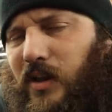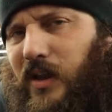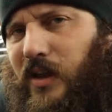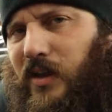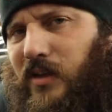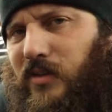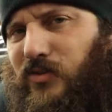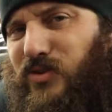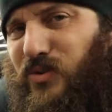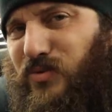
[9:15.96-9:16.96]

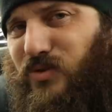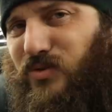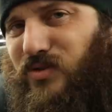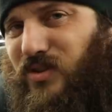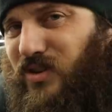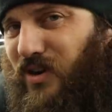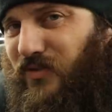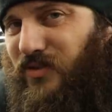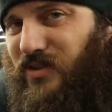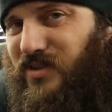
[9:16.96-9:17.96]
And don't use a
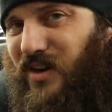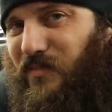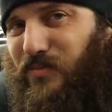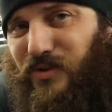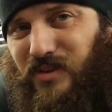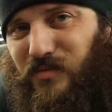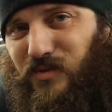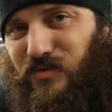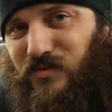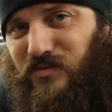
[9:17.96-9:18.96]
cover that's not
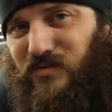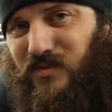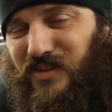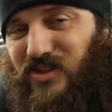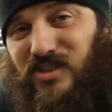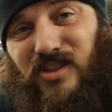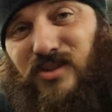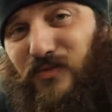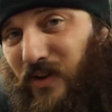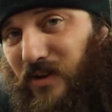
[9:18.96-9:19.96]
breathable. Like, just because
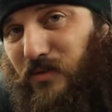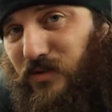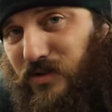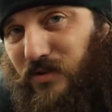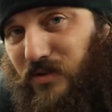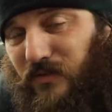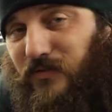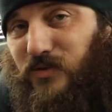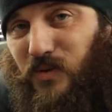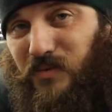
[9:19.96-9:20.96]
you found a motorcycle cover
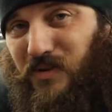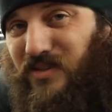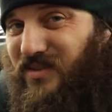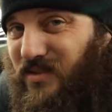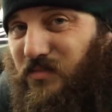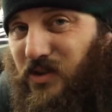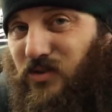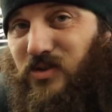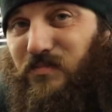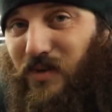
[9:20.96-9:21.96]
for 20 bucks doesn't mean
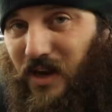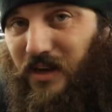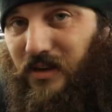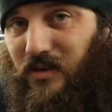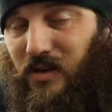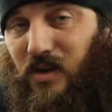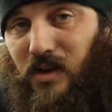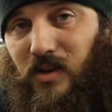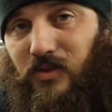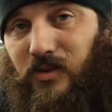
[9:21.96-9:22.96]
you should buy it.
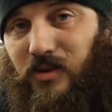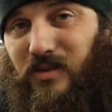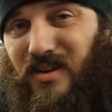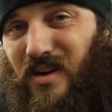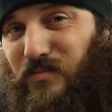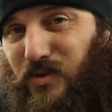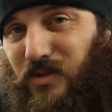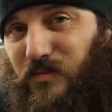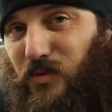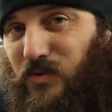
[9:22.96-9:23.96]
The
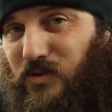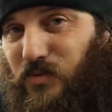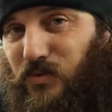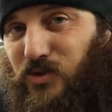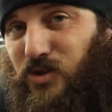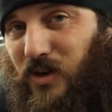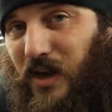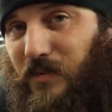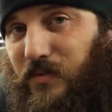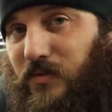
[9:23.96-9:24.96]
non-breathable ones will
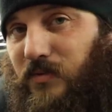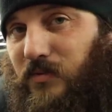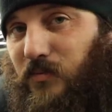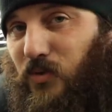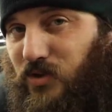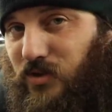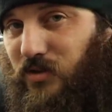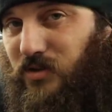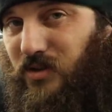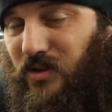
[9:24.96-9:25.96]
trap moisture
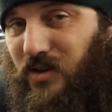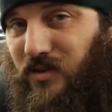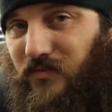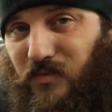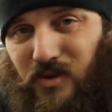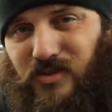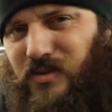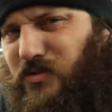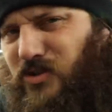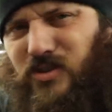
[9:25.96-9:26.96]
that's in the air from all the
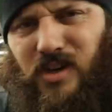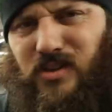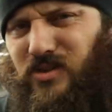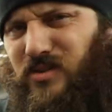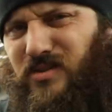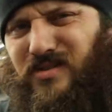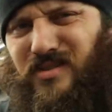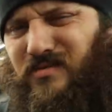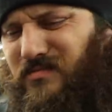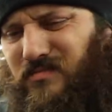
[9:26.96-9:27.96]
temperature changes,
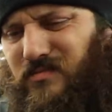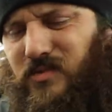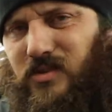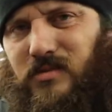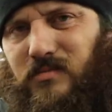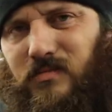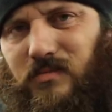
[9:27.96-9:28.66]
and just